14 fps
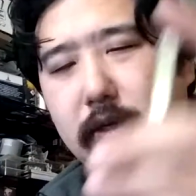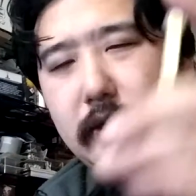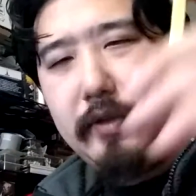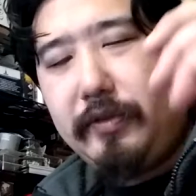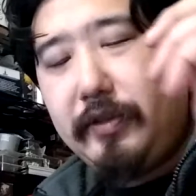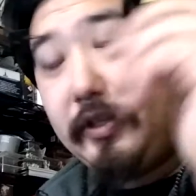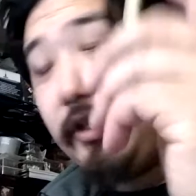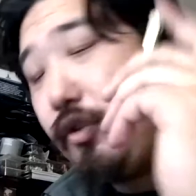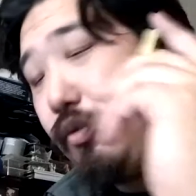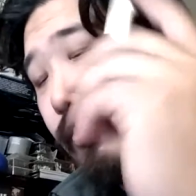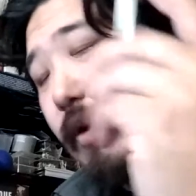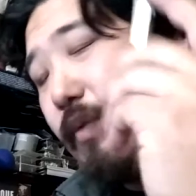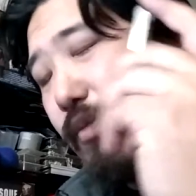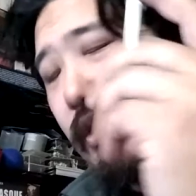This is
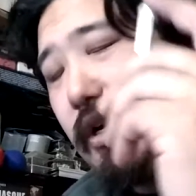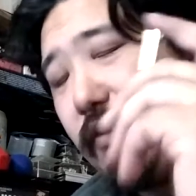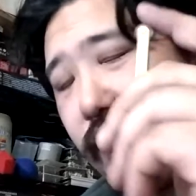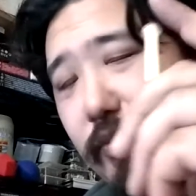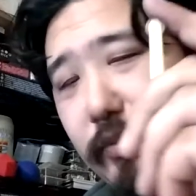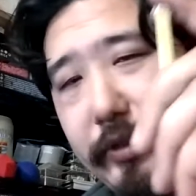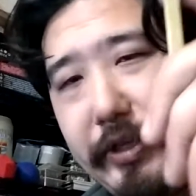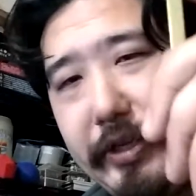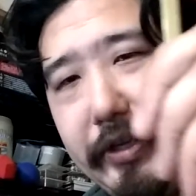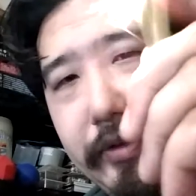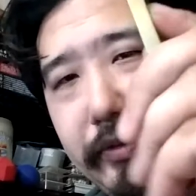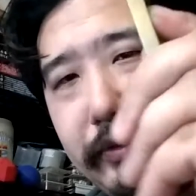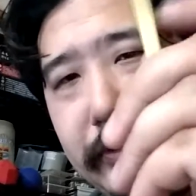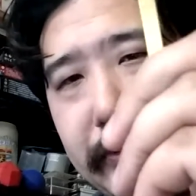way more comfortable to
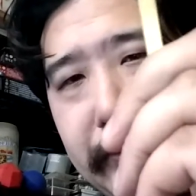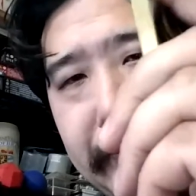use.